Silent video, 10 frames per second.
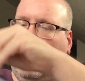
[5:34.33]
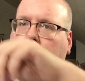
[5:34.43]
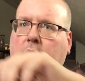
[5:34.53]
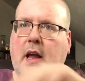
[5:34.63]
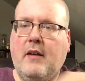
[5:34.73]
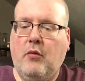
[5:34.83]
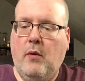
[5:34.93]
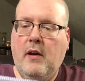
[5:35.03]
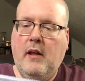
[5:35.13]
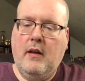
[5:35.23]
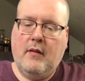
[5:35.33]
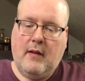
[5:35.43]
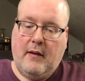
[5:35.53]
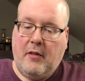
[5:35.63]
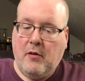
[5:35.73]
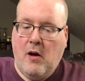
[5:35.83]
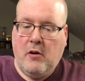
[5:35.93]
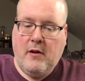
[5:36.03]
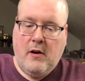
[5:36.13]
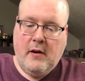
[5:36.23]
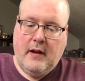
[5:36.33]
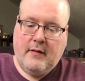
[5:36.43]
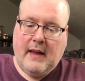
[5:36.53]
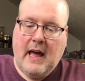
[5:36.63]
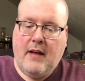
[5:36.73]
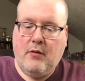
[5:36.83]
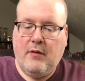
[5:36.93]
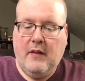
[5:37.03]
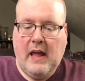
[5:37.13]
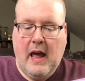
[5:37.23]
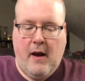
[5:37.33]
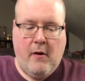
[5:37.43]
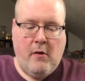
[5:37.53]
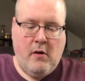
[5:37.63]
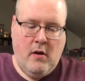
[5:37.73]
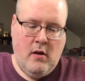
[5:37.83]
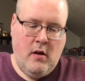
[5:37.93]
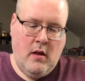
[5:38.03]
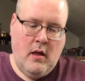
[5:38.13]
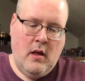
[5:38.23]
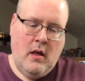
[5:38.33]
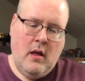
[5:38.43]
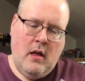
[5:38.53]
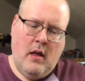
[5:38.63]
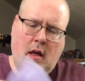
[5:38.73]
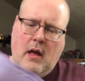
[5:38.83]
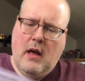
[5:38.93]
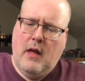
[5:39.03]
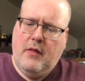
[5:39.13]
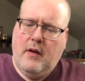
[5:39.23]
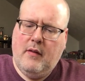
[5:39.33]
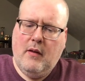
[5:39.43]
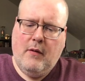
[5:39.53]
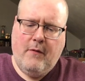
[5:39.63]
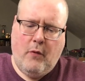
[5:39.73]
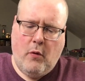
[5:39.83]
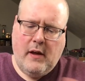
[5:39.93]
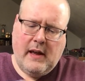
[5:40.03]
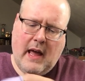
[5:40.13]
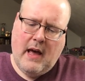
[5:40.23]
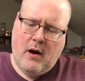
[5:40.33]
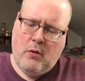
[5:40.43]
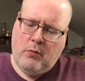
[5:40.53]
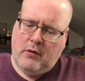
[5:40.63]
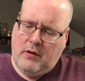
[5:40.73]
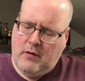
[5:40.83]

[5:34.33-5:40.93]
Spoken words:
The next one is another long dog. It's Castles in the Air. And this is 40 count.